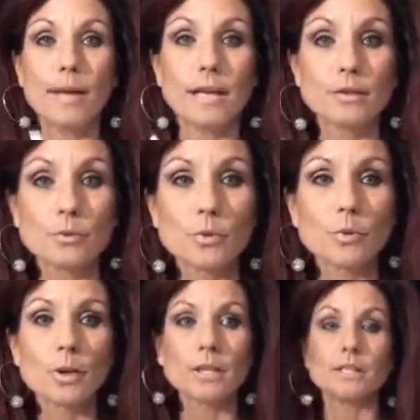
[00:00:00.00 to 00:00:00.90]
and here's what
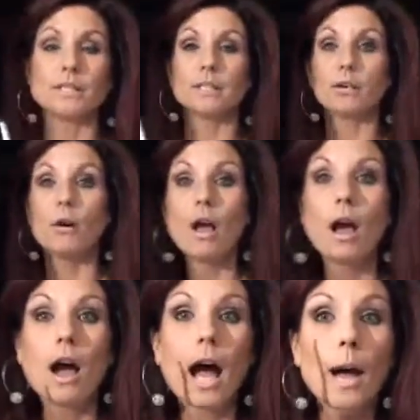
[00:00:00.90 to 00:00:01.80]
we're going to do.
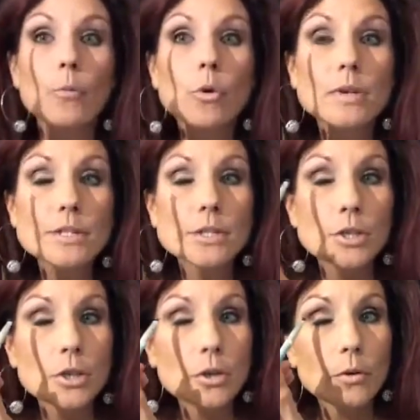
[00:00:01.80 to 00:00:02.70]
I'm going
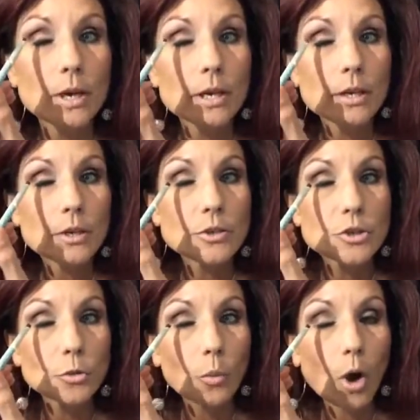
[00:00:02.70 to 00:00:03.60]
to
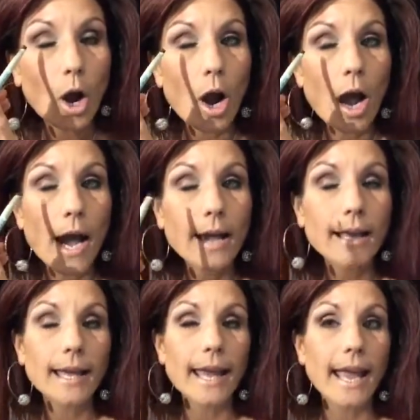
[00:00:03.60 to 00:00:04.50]
draw
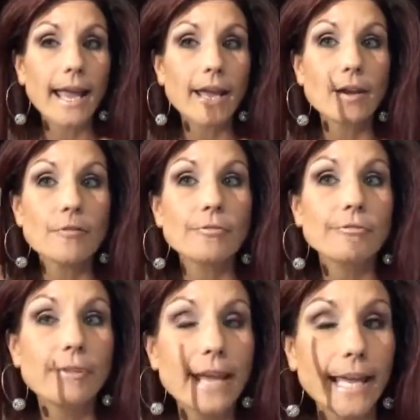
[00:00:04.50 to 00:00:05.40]
a
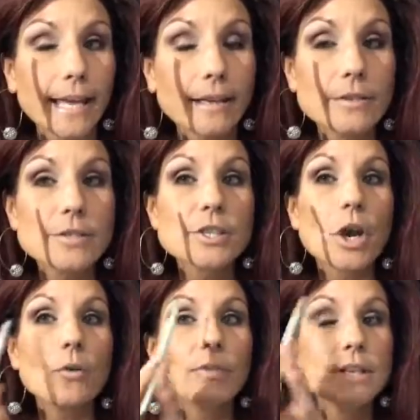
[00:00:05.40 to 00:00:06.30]
V.
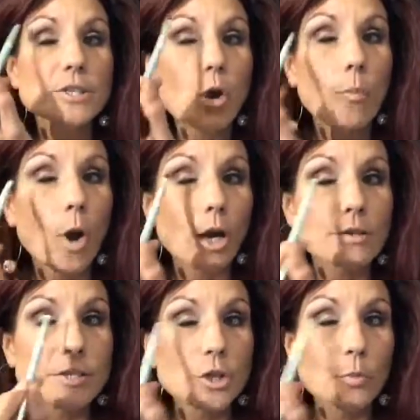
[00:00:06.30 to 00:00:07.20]
So this whole
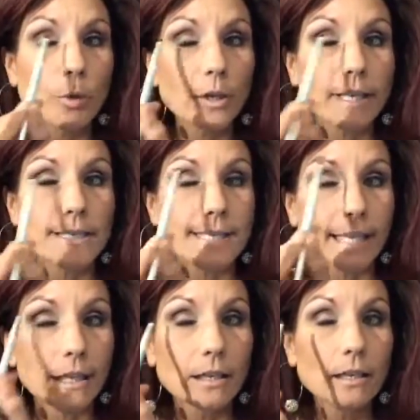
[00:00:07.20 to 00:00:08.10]
part's super
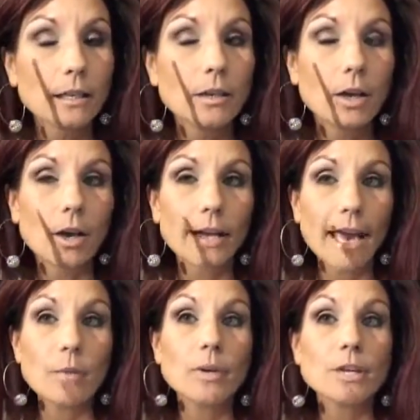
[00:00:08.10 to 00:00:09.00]
easy.
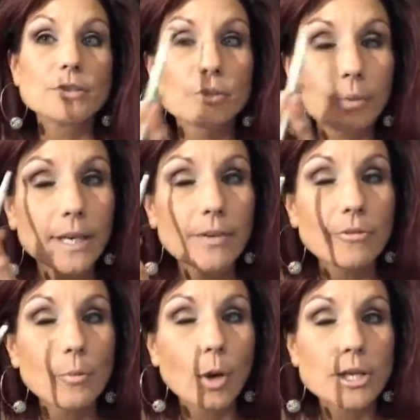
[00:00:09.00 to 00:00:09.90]
Okay, we use 3
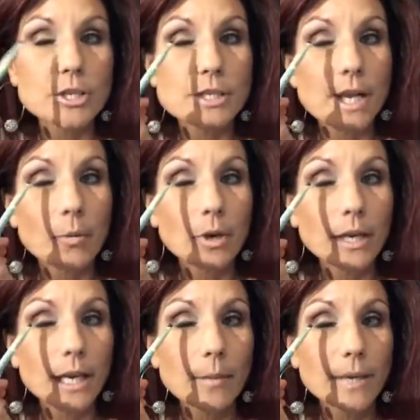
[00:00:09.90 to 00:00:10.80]
different brushes. Now we're
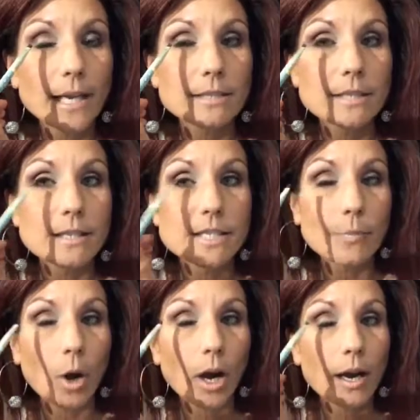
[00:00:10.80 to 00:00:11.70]
going to come down to this
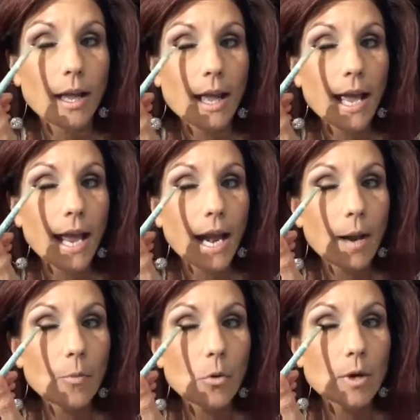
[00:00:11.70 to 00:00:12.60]
part, and
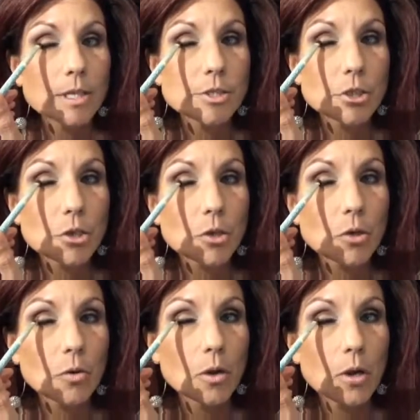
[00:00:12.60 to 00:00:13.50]
I'm going
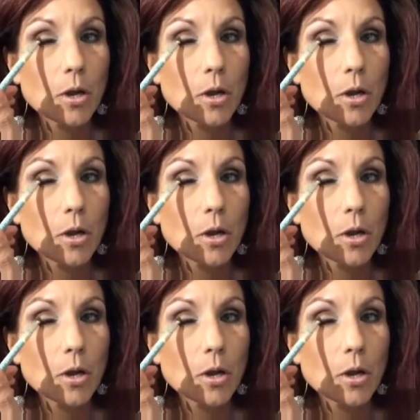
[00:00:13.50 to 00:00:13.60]
to